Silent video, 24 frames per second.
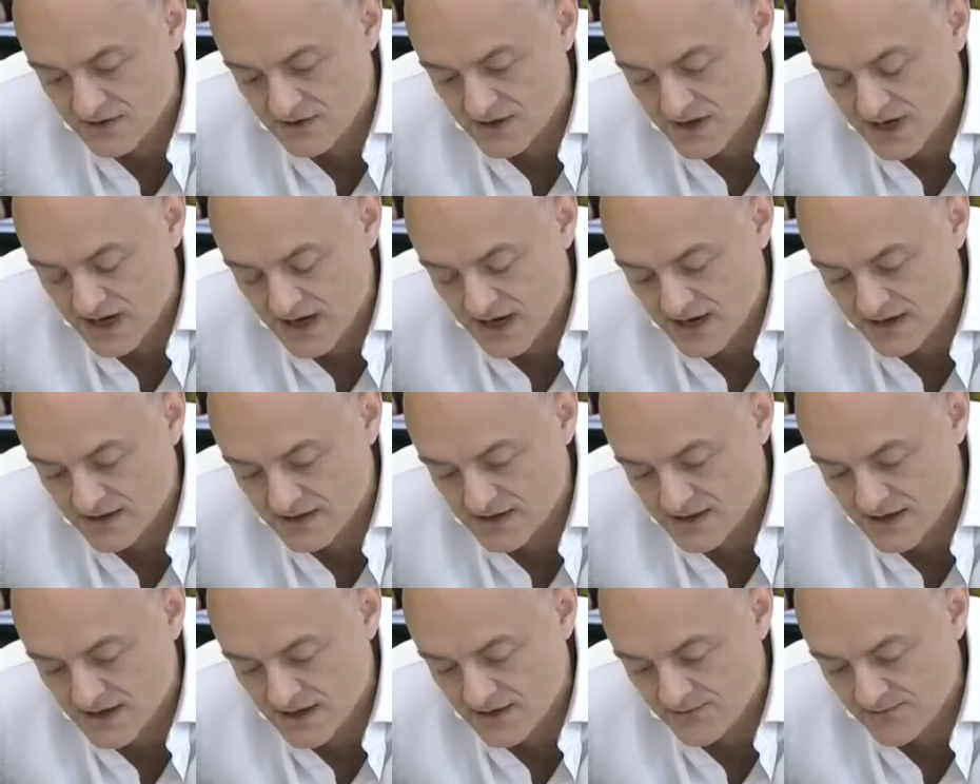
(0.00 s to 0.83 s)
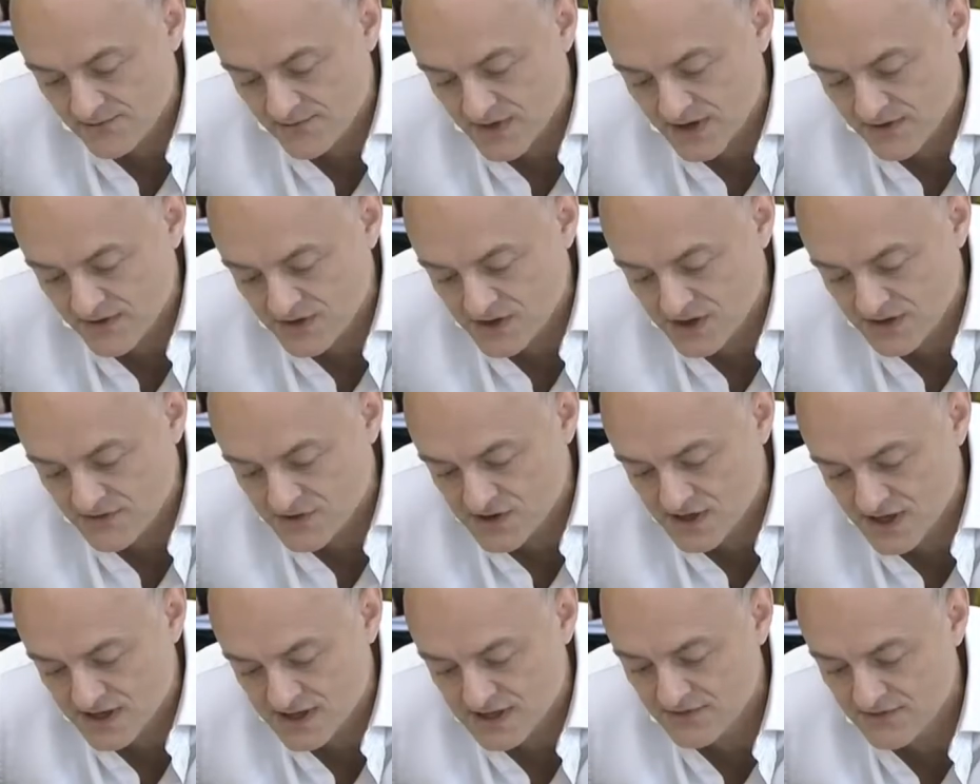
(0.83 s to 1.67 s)
and the Chief
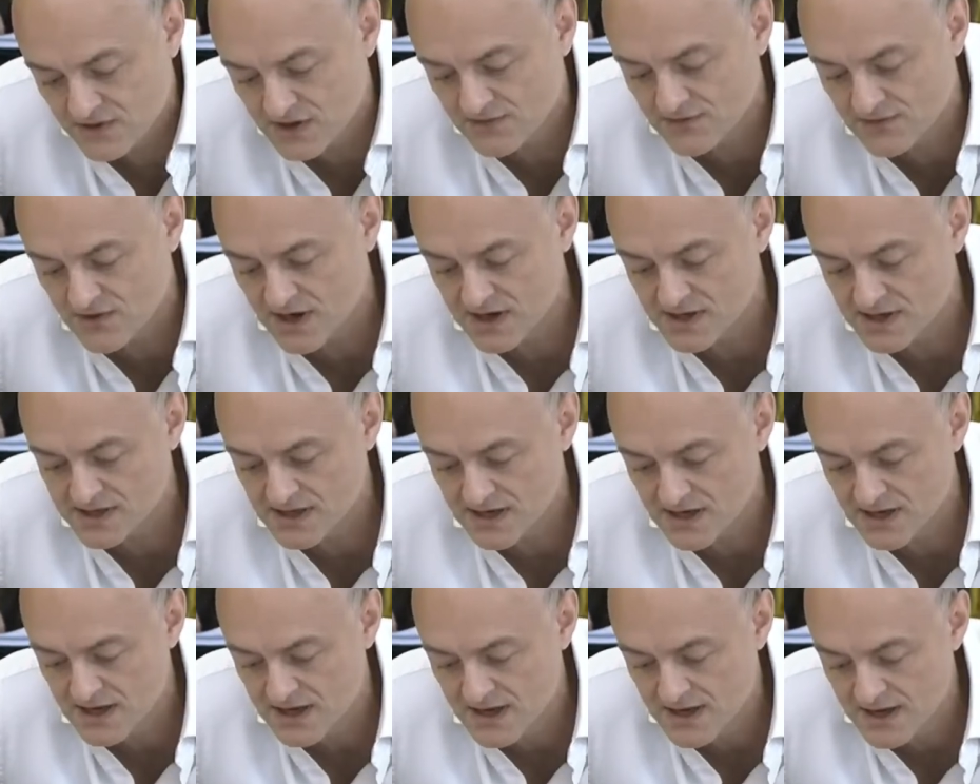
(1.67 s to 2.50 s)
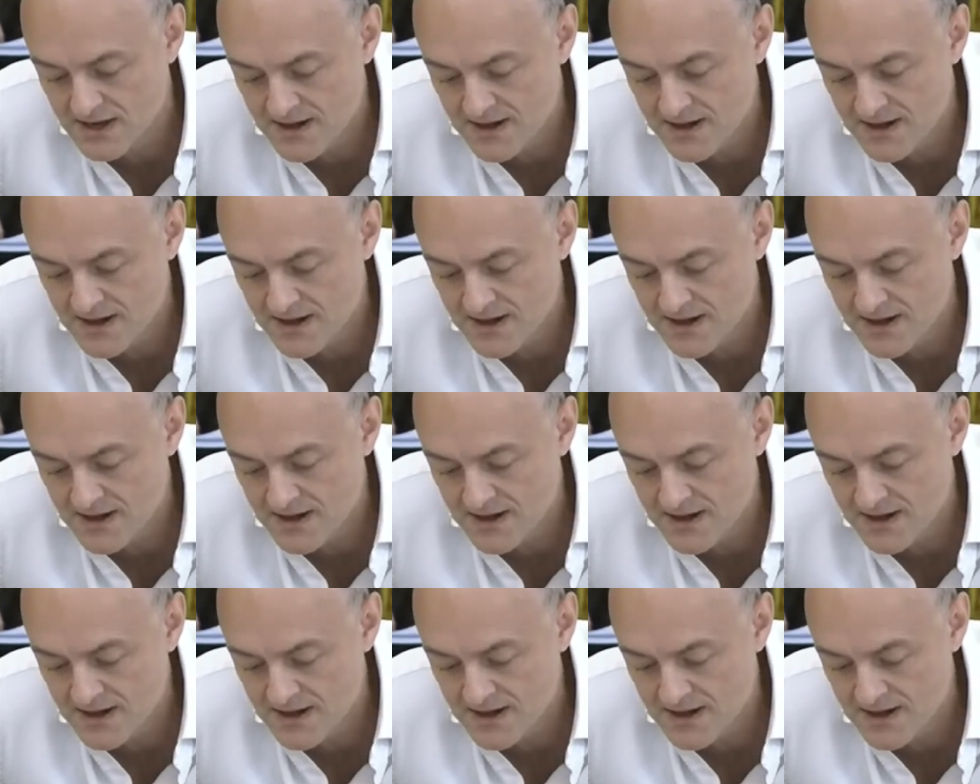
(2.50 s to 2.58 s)
Scientific Advisor,